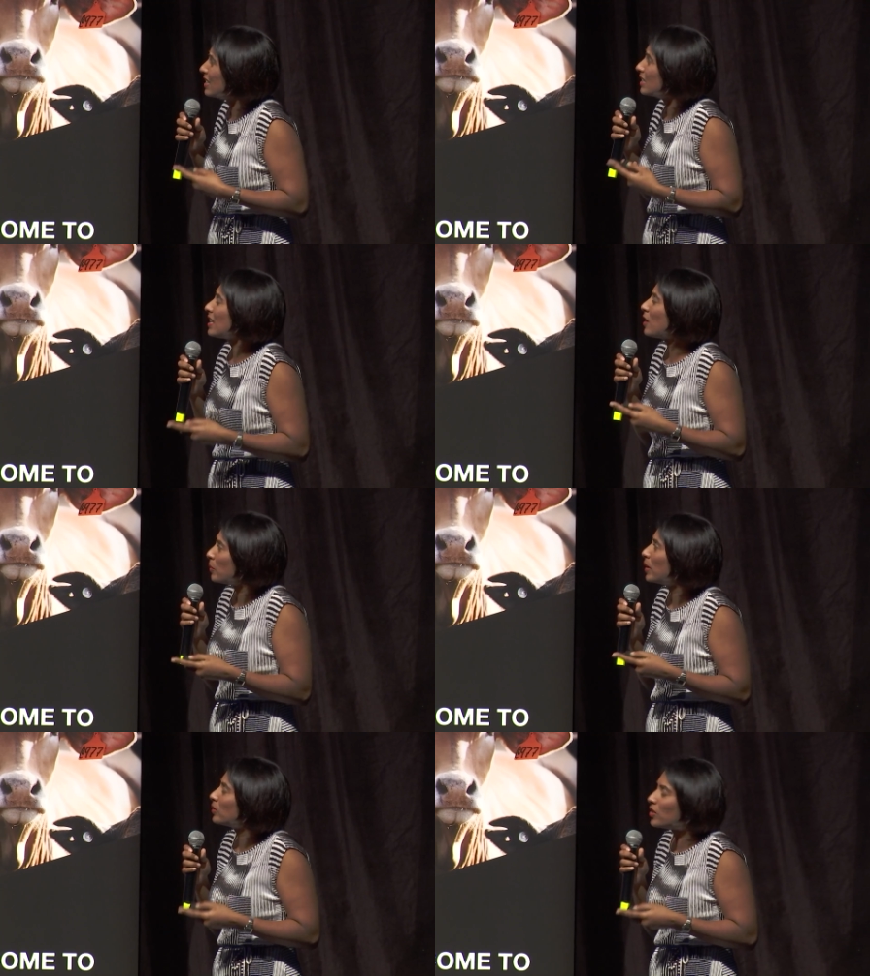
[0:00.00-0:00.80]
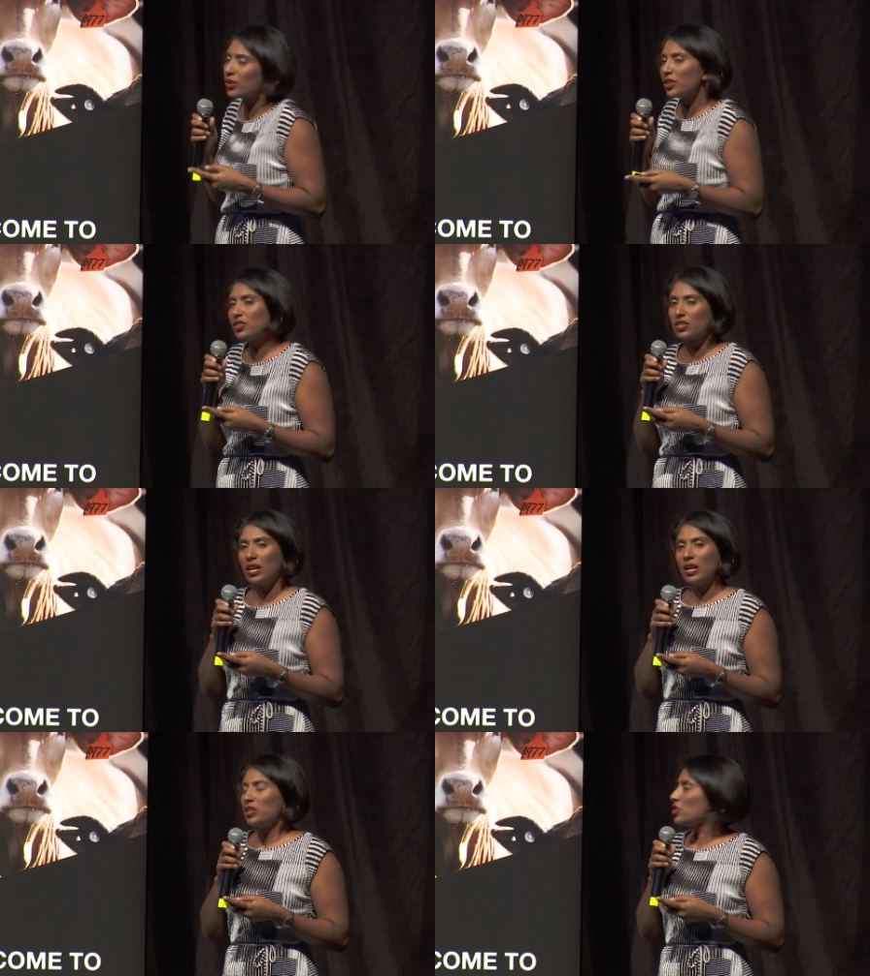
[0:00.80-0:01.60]
That's how malnourished
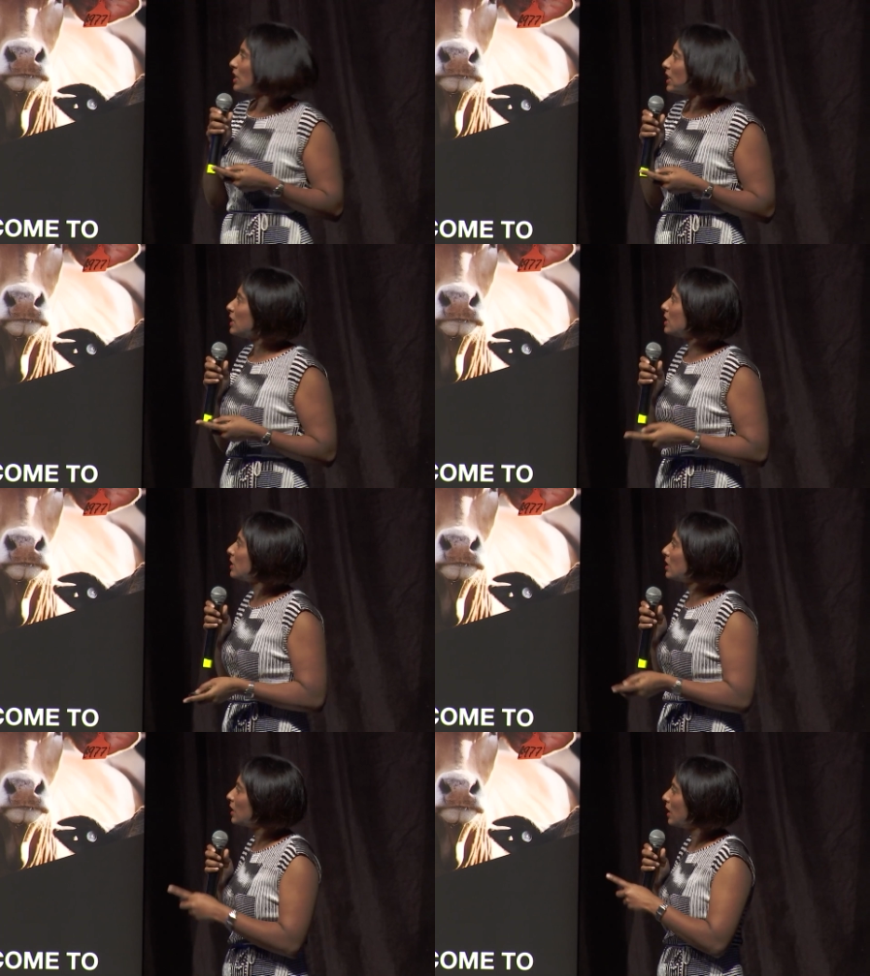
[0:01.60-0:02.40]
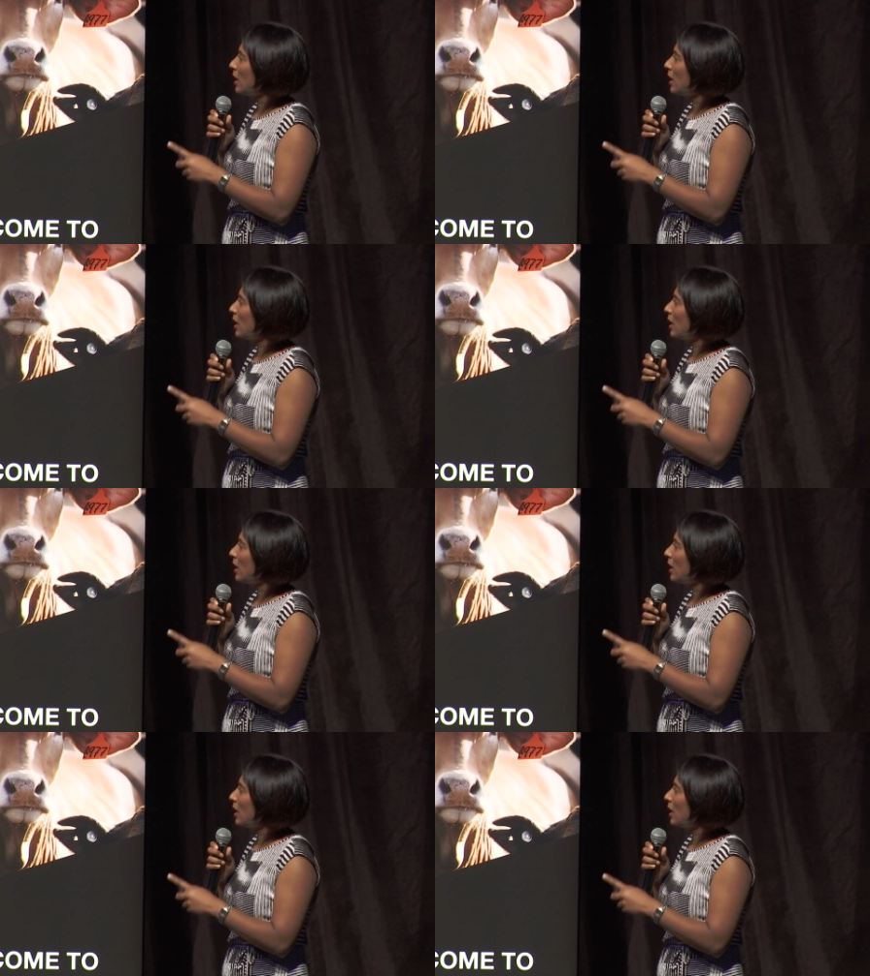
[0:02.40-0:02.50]
she is.